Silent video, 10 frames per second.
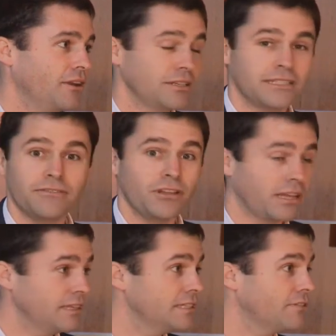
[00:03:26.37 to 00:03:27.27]
stuff
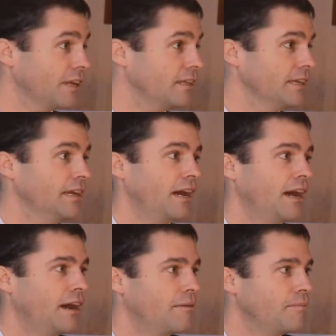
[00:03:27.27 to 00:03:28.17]
like this, frankly,
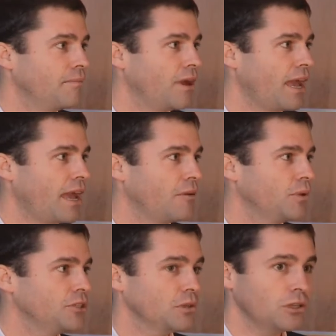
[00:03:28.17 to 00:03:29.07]
and
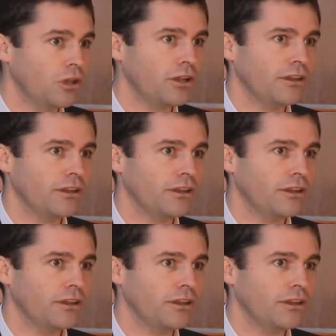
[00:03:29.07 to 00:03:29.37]
we do a lot